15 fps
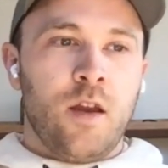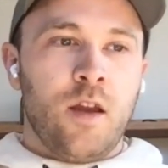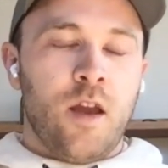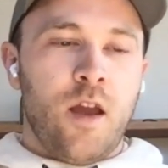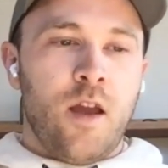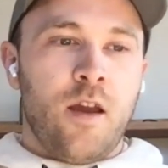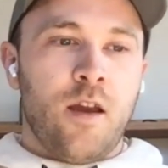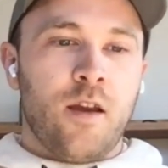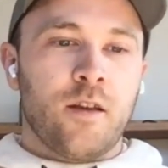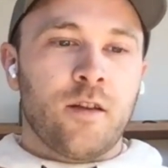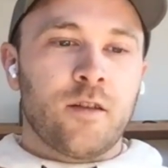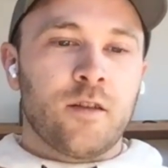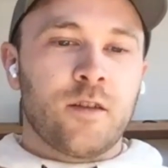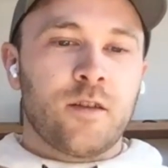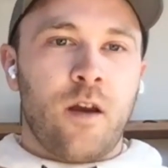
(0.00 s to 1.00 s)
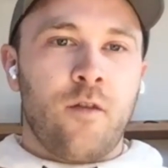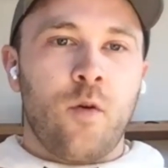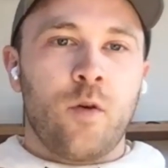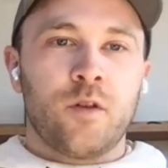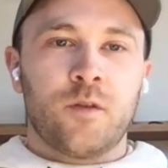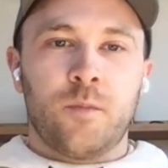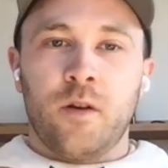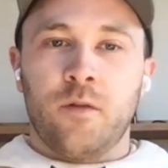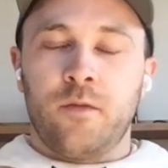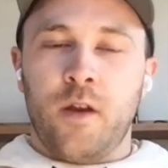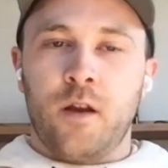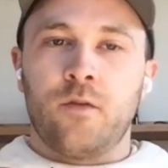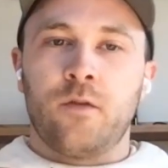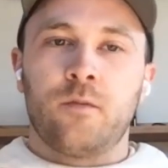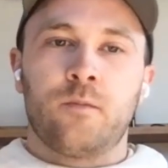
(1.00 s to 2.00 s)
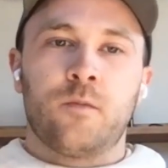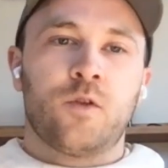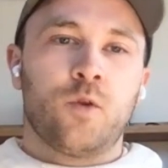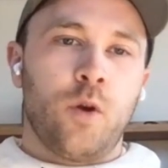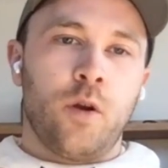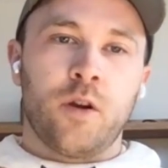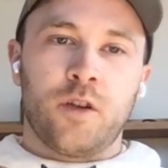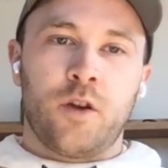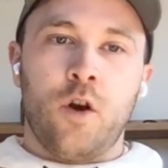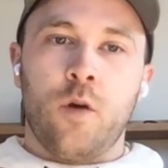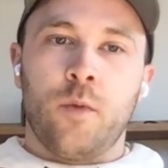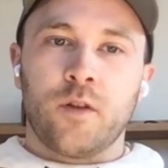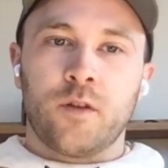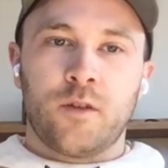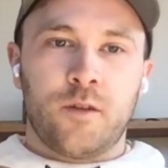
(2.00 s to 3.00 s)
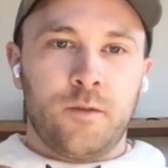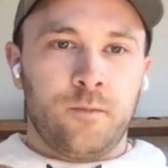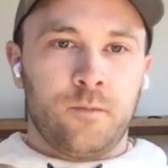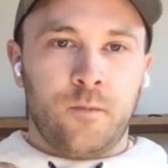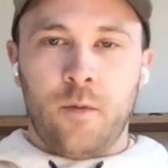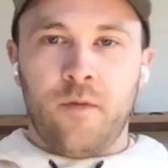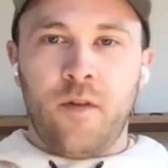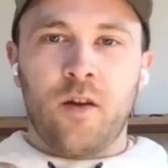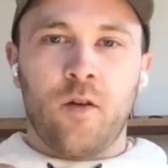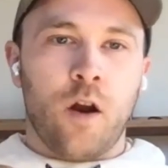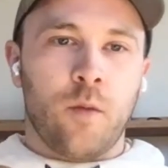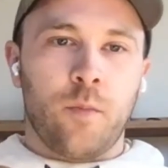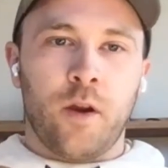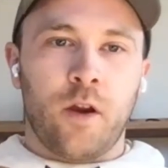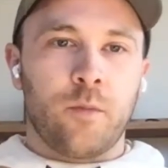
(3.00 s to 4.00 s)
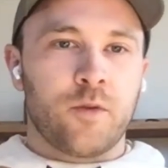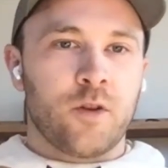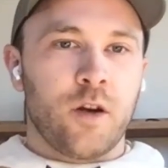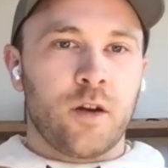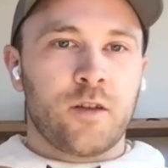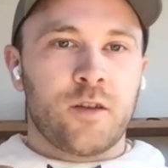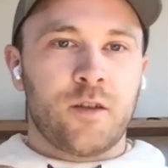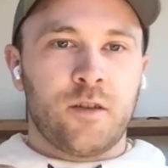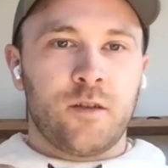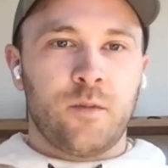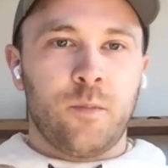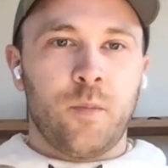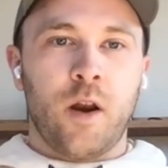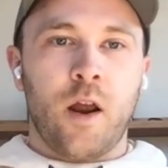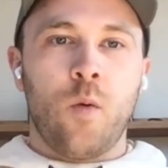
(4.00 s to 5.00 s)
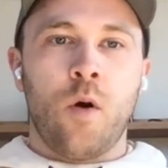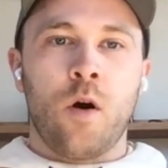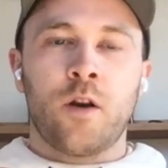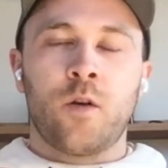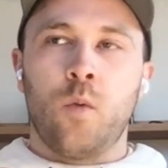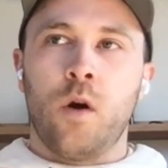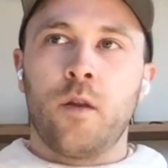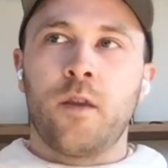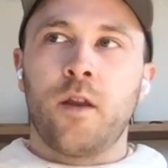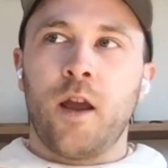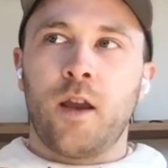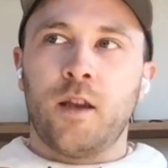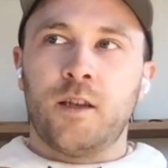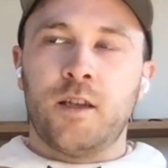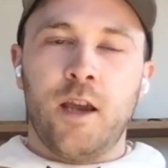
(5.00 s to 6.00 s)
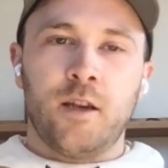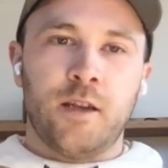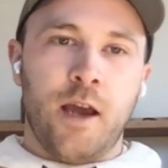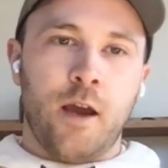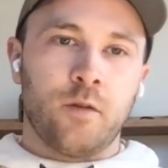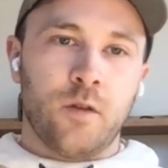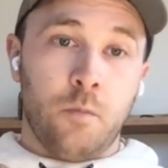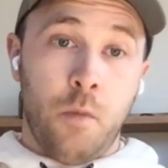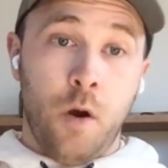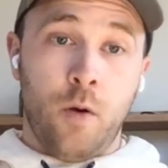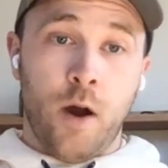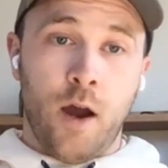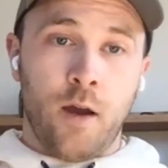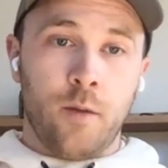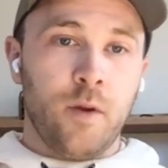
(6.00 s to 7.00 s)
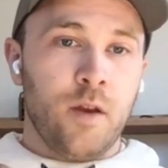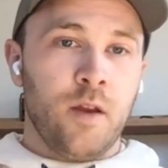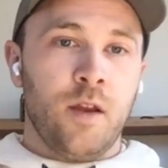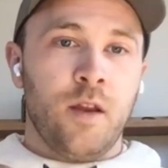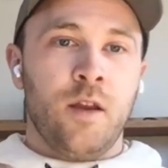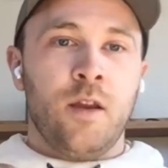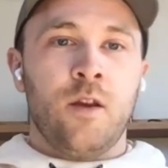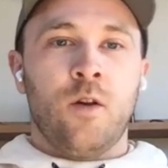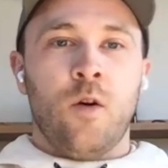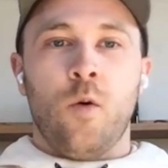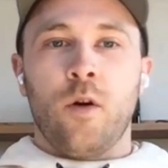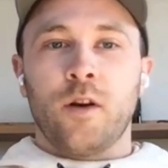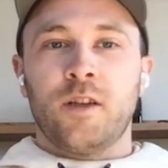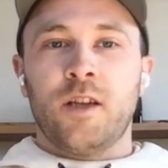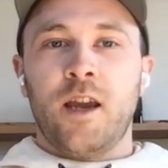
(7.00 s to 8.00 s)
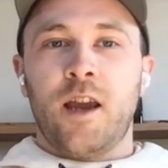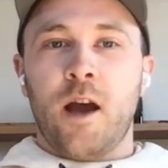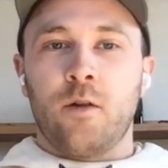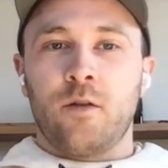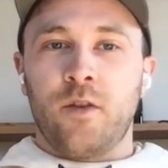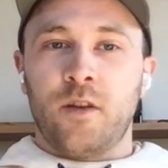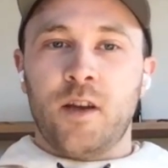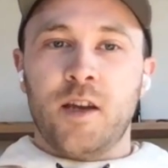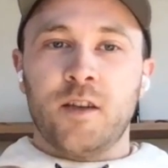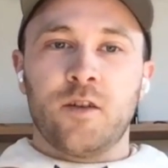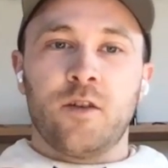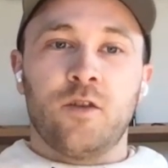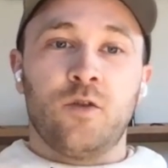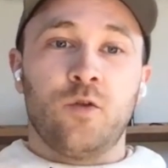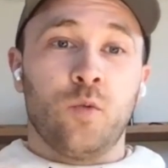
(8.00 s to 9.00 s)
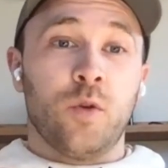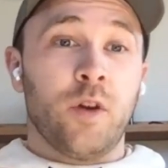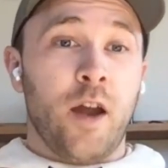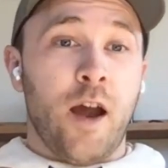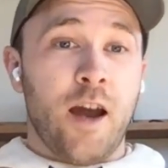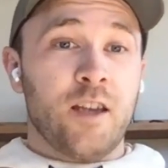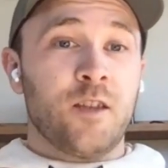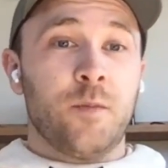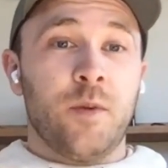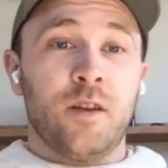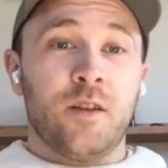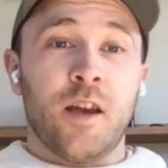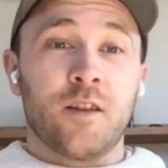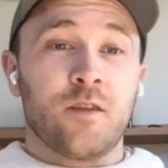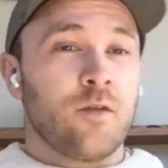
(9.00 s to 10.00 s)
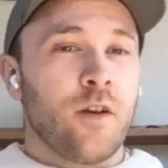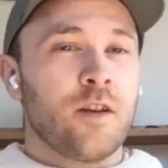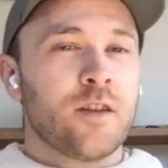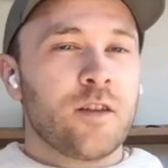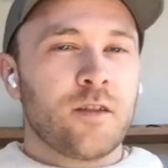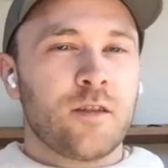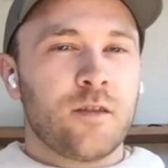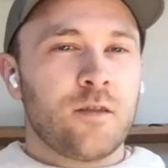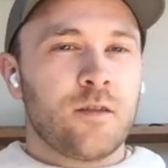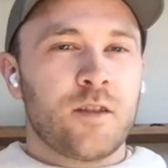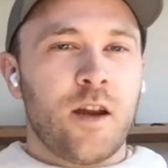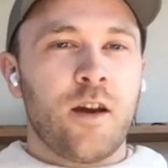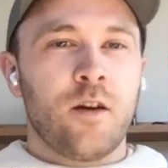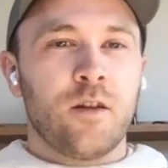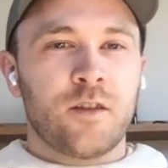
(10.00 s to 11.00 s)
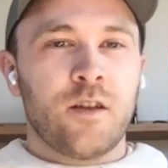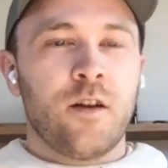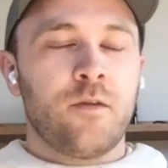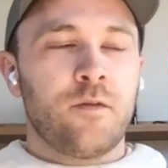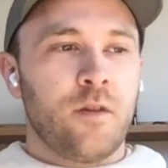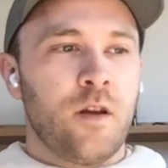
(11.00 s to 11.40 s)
And I've always been a fan of Toyota Tacomas. I've had a lot of pickup trucks, but I wanted one that I could take down to Moab or take out to the desert and do really high-speed desert racing style stuff.